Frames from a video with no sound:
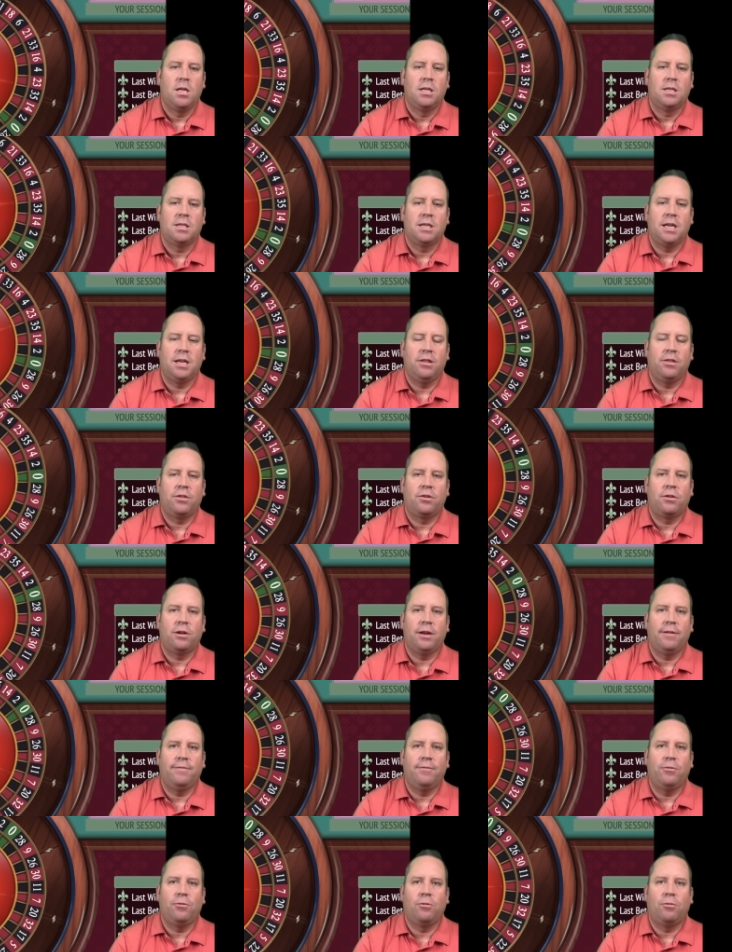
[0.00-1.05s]
See
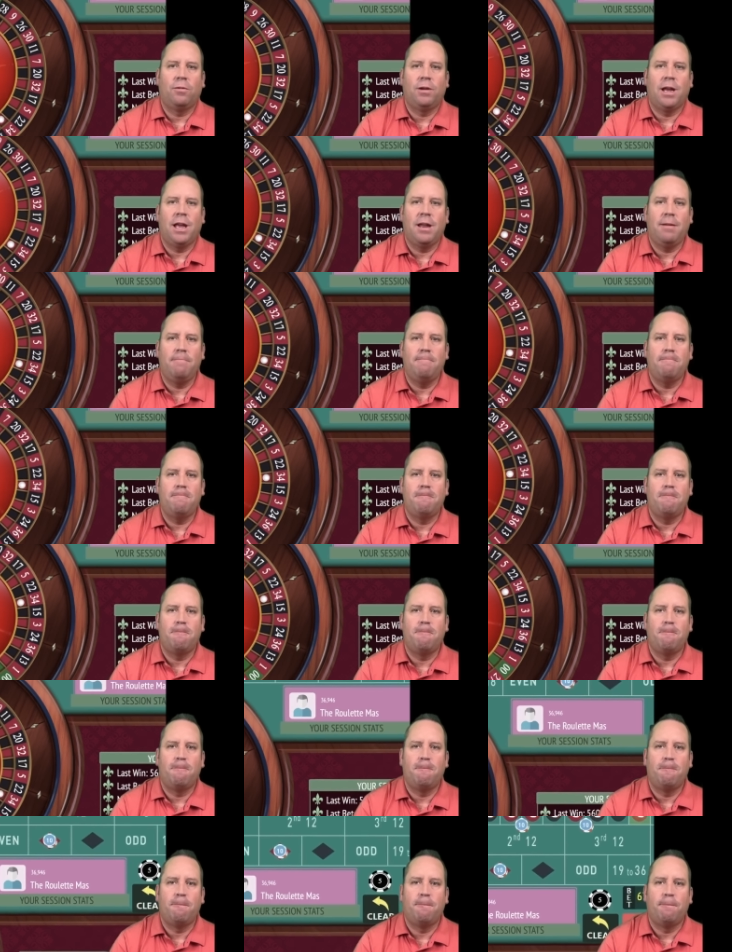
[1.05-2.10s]
34 red.
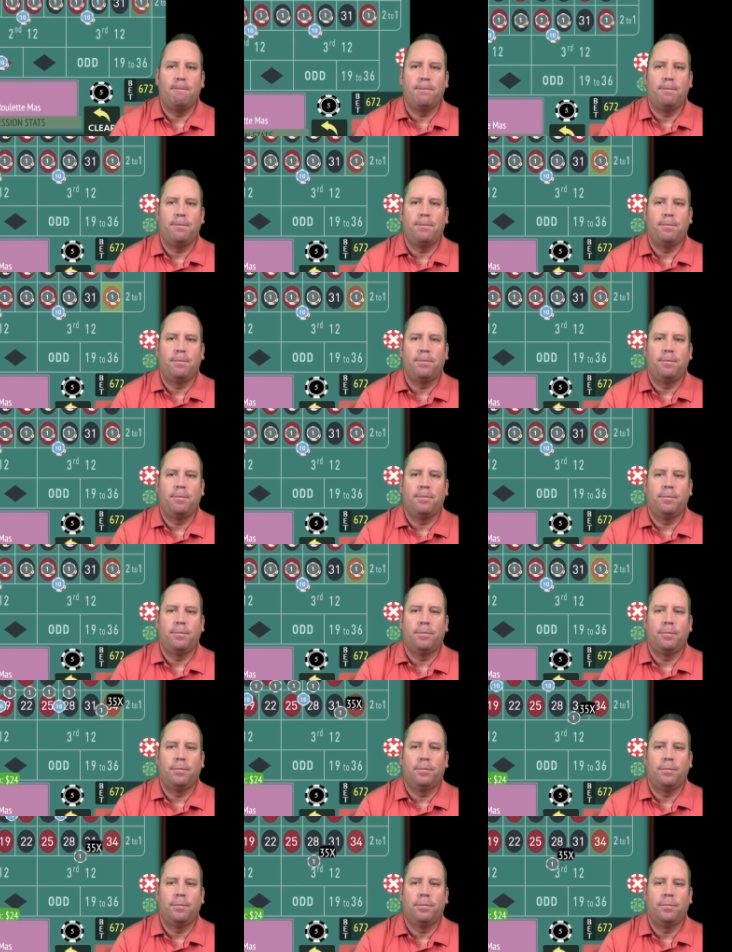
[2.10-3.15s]

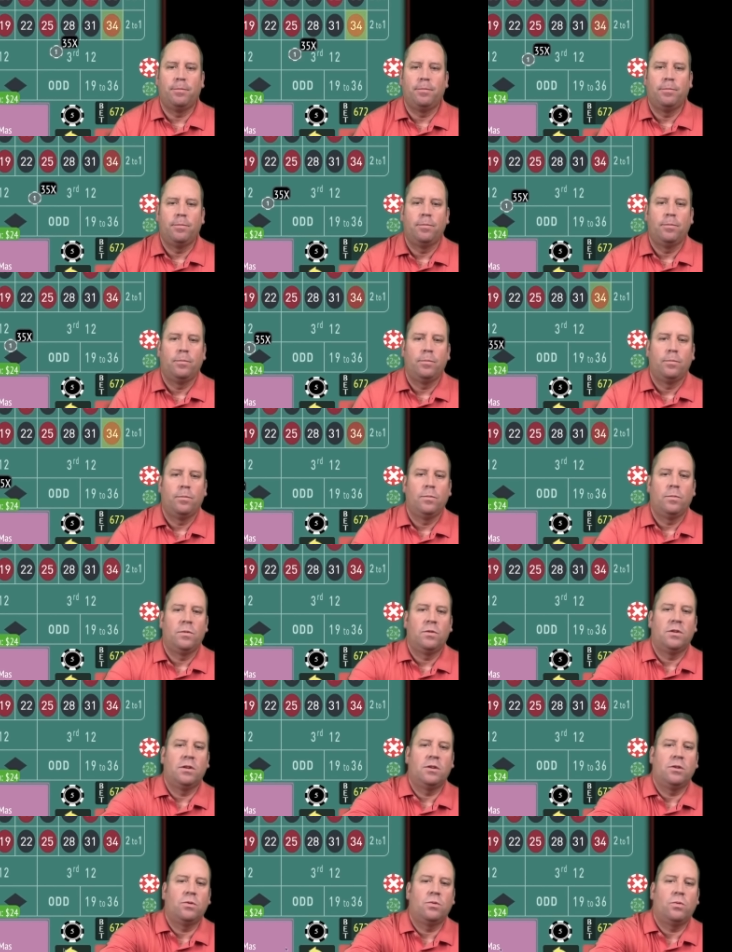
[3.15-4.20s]
It's
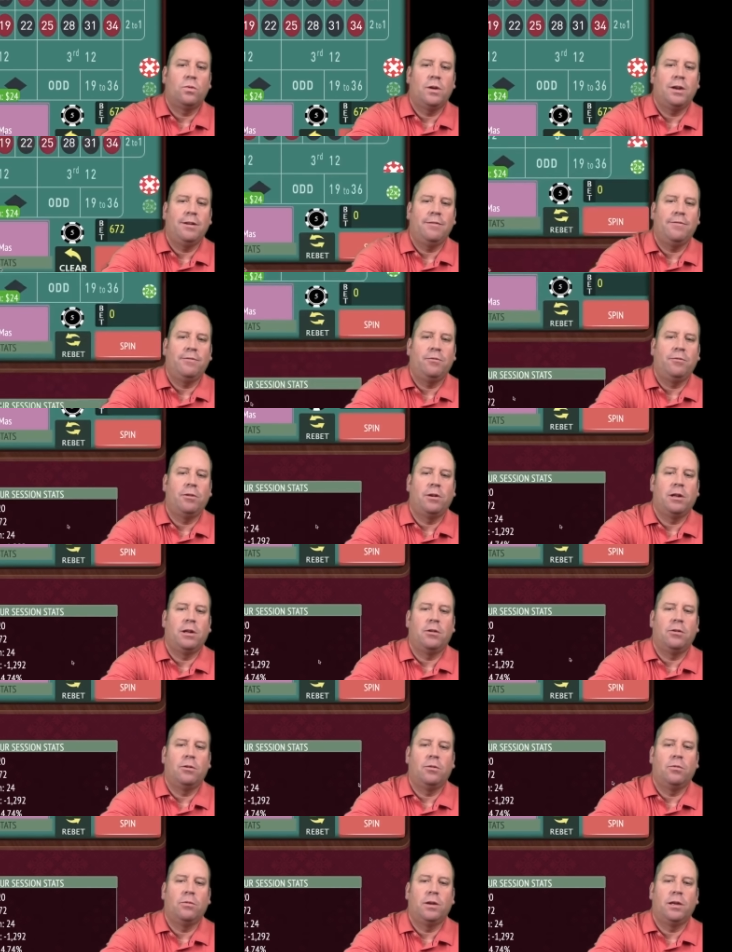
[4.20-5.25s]
a
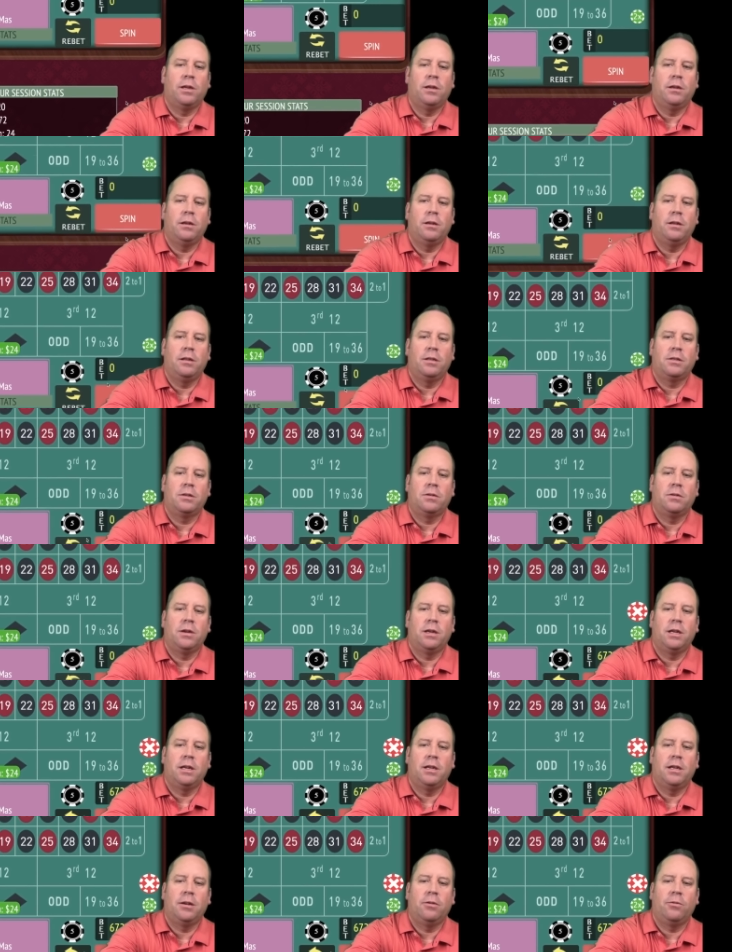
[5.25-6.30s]
$24 win. Let's go
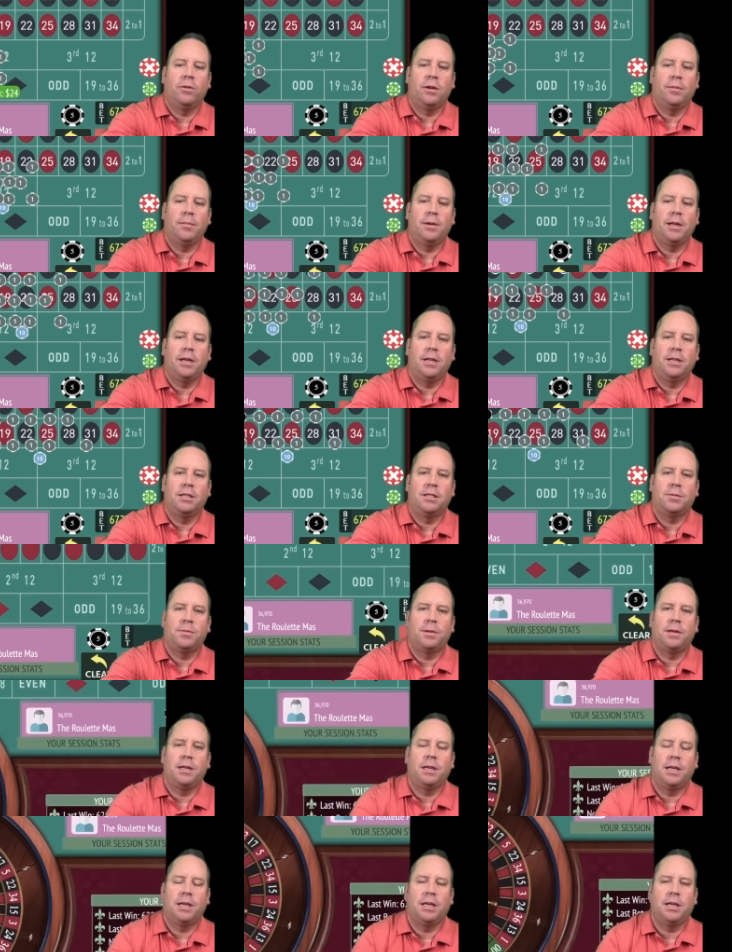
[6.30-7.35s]
ahead and rebet and
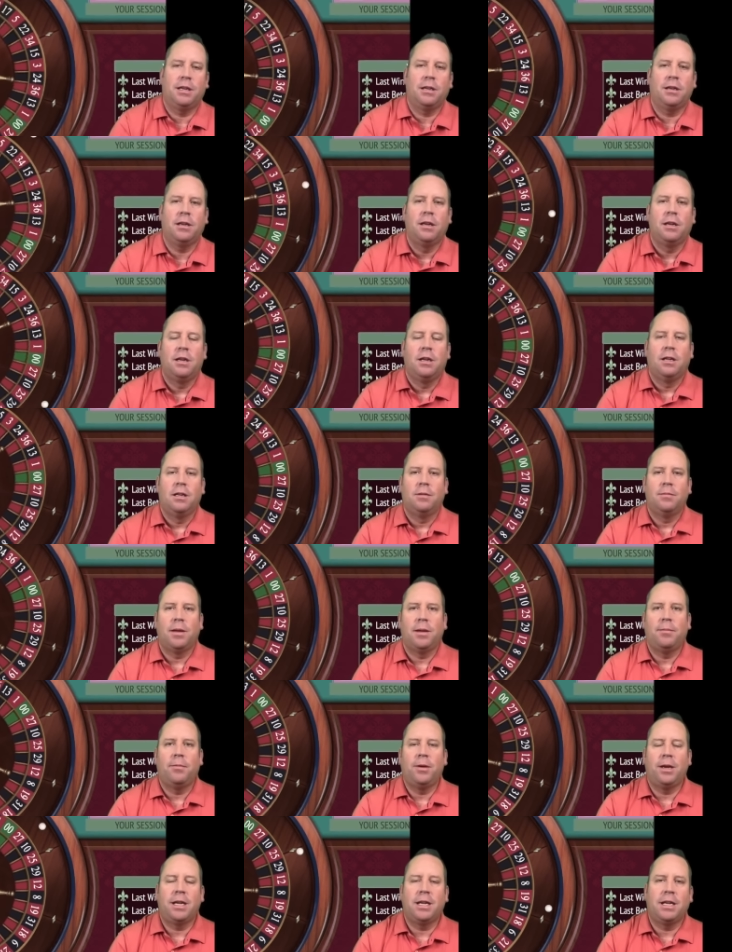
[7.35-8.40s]
spin again. Maybe
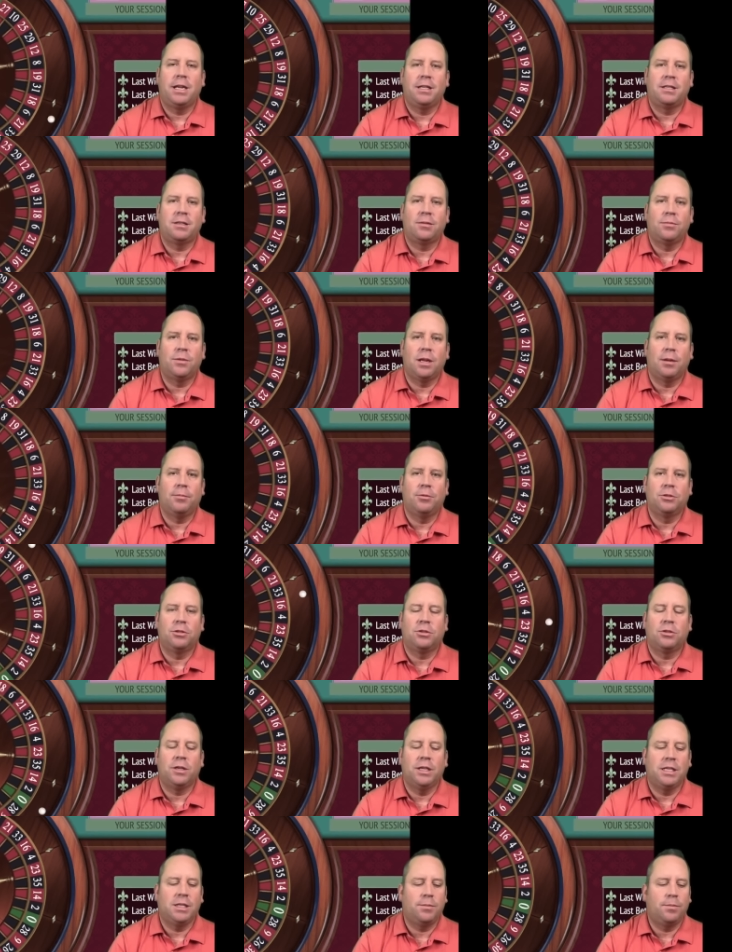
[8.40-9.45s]
we can hit some double
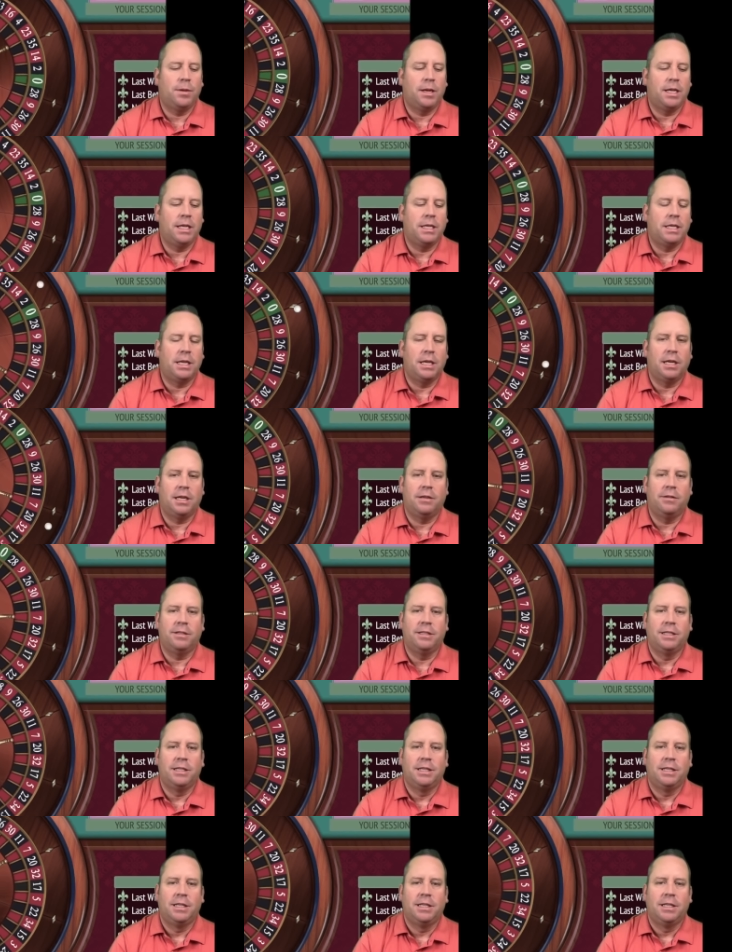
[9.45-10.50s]
streets, but uh,
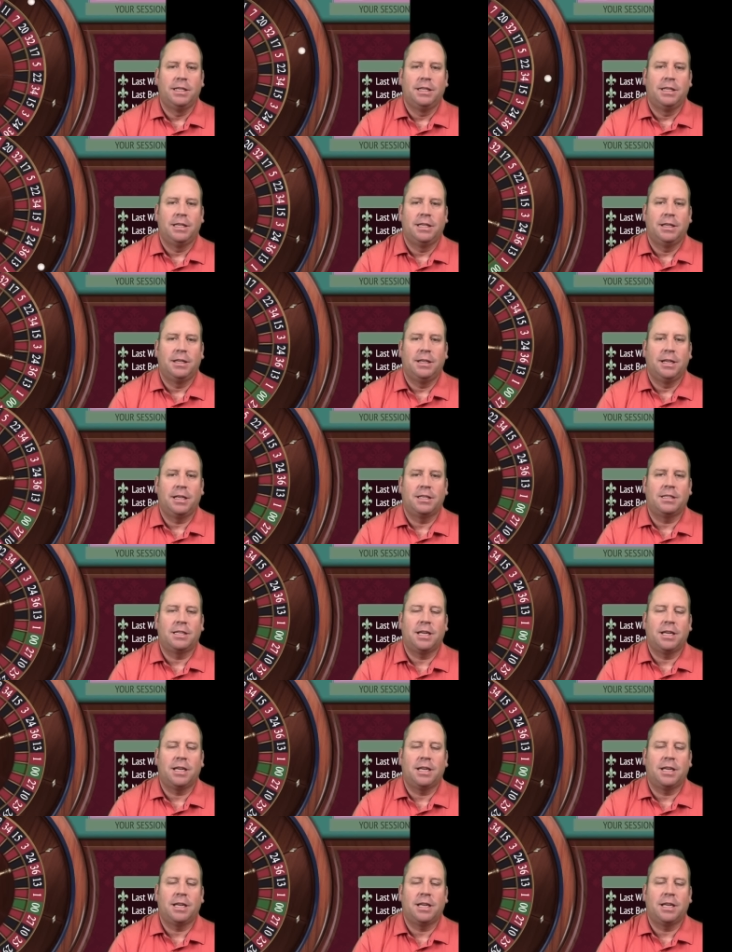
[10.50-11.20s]
next